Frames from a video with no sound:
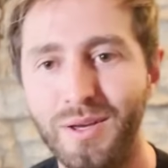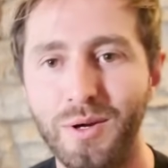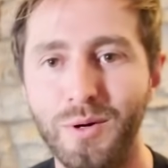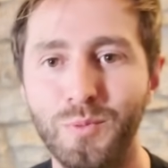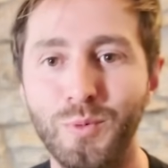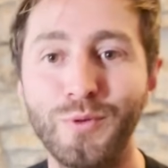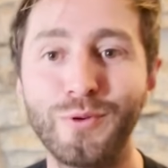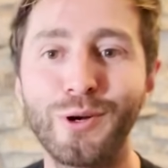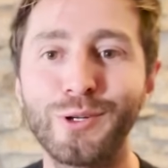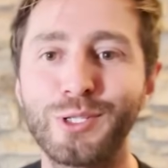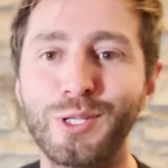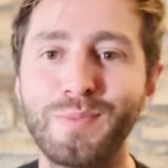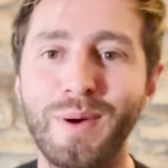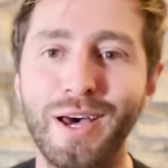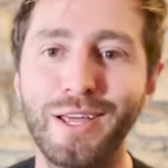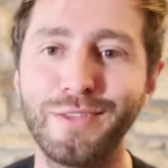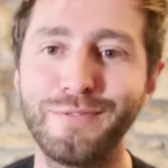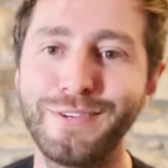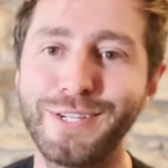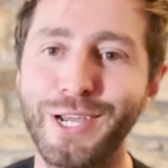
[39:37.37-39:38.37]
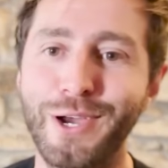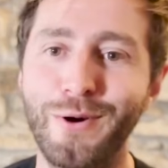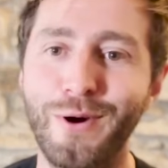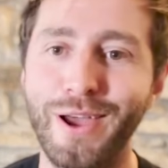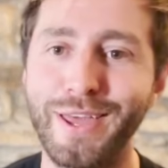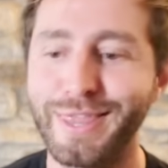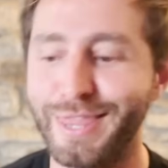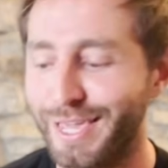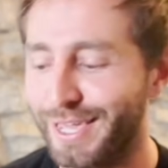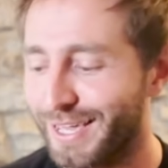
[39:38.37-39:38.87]
We've got to the part of the video I
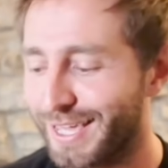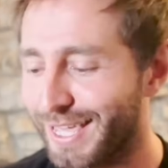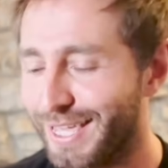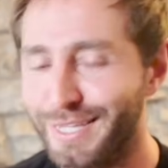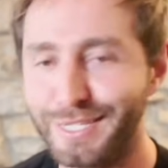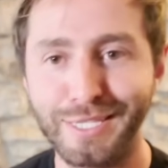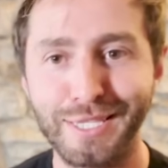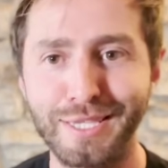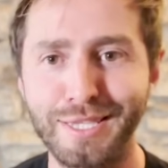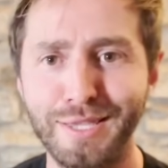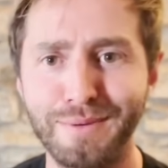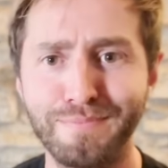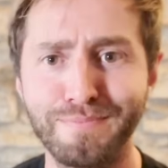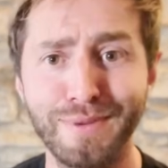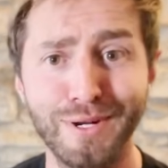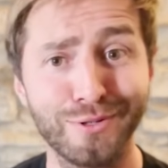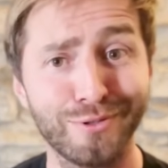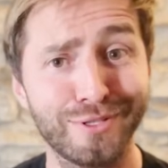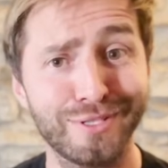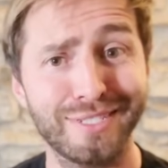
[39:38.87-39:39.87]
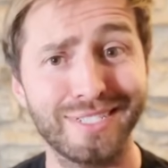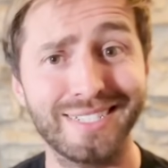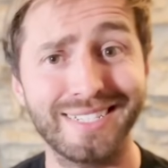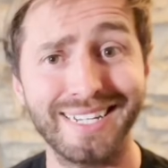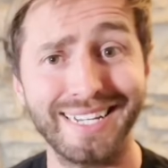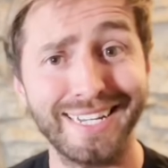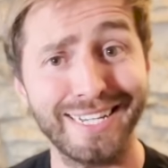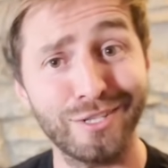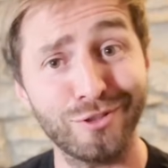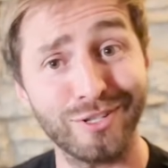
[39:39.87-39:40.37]
think is the most
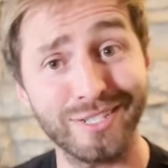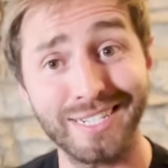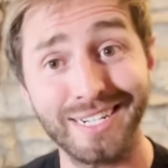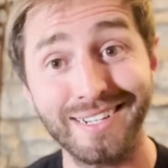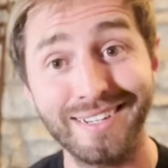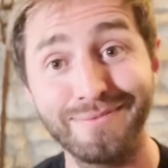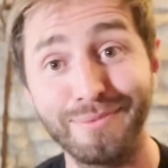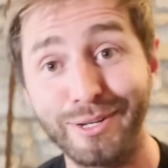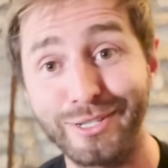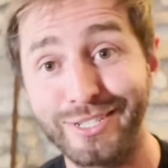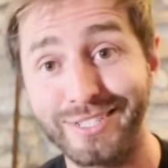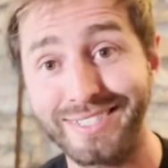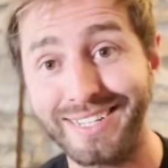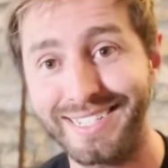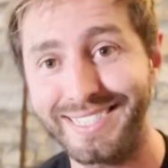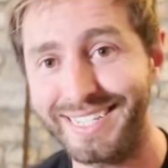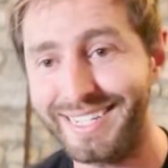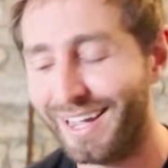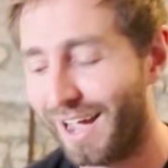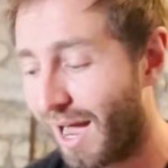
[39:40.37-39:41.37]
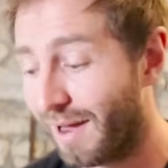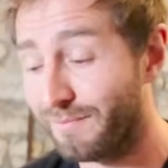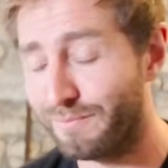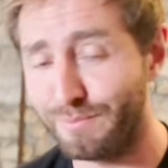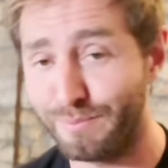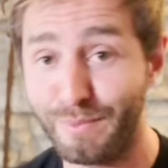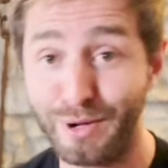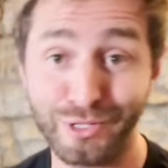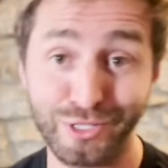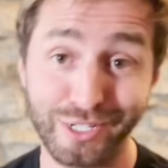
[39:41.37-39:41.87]
interesting, most exciting.
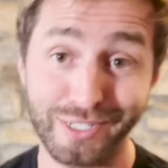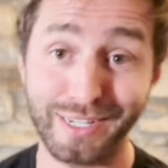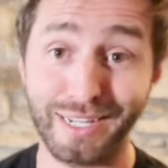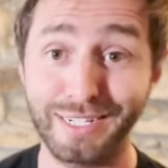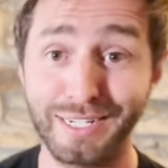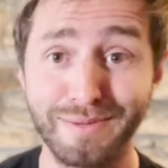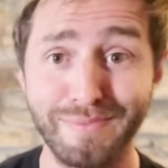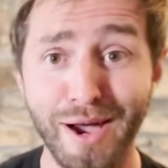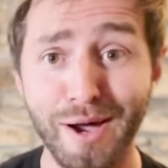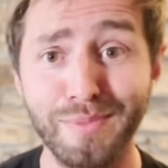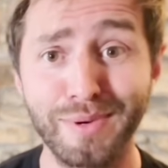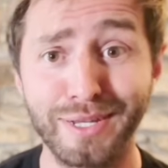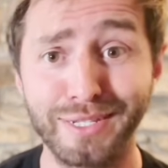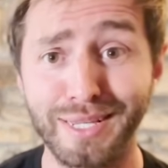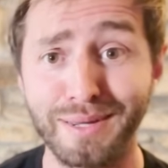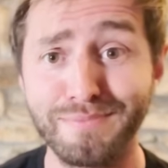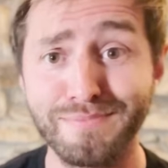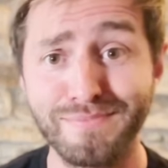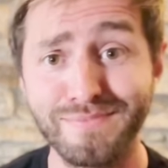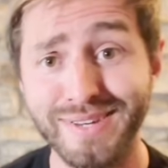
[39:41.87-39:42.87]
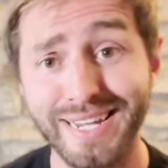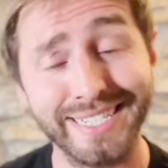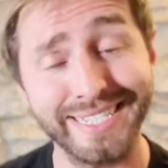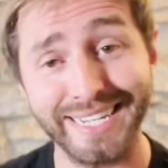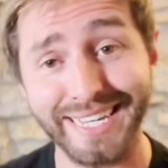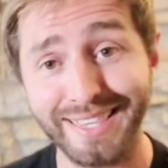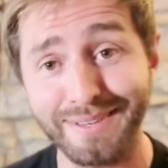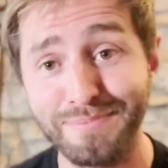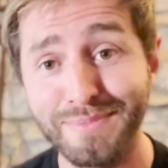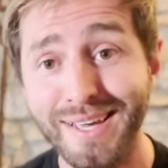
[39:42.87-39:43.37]
I'm most excited about because I'm
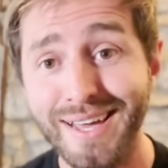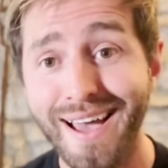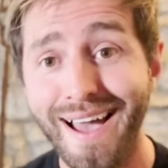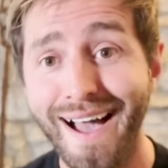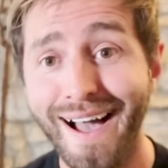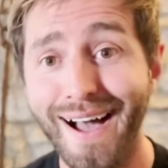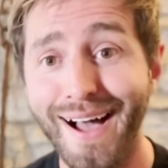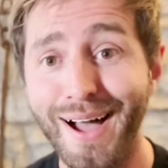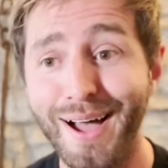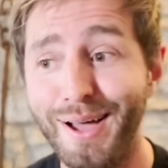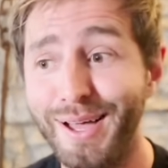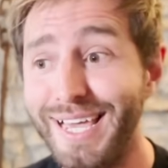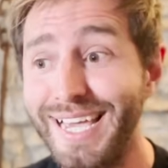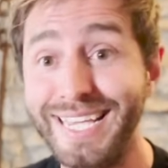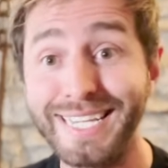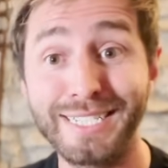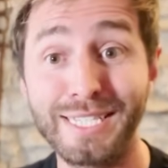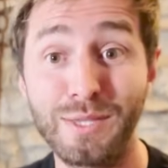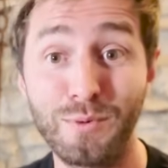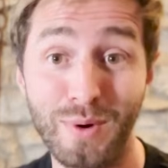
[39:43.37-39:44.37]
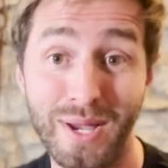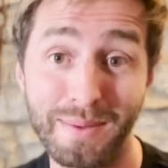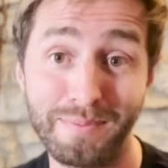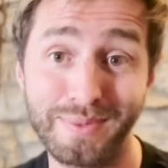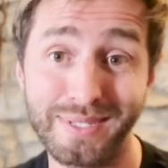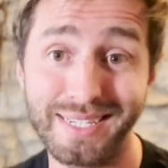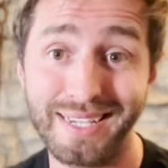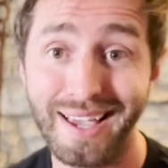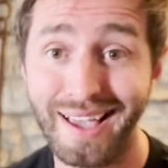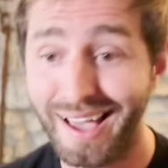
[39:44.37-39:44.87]
knitting them. It's the
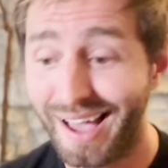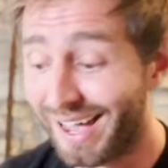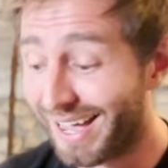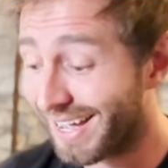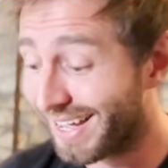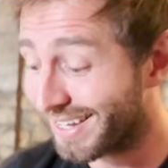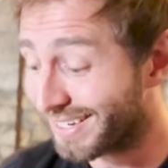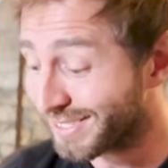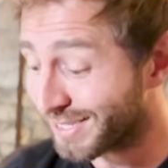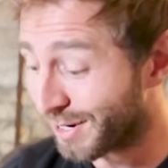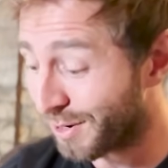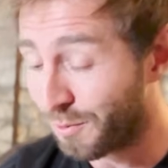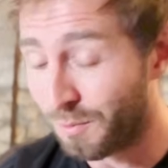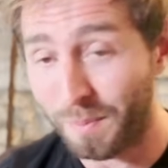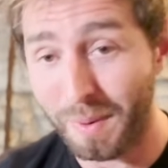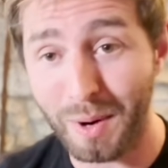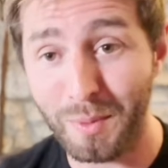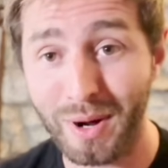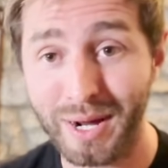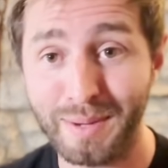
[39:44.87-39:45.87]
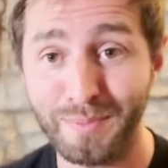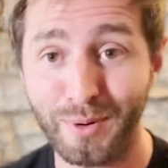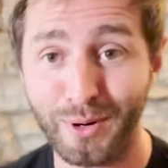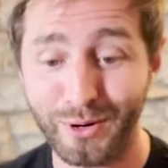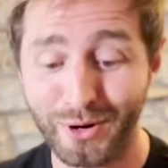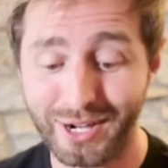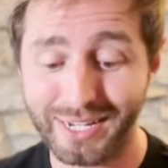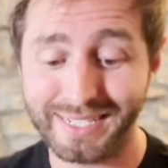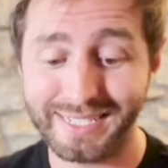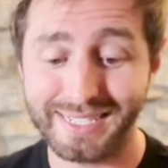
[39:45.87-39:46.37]
whips. So my work in
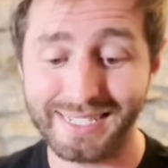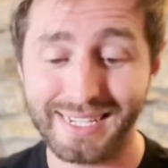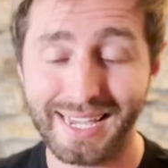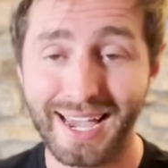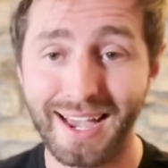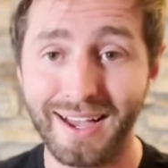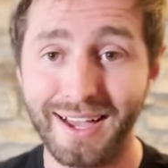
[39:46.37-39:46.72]
progress.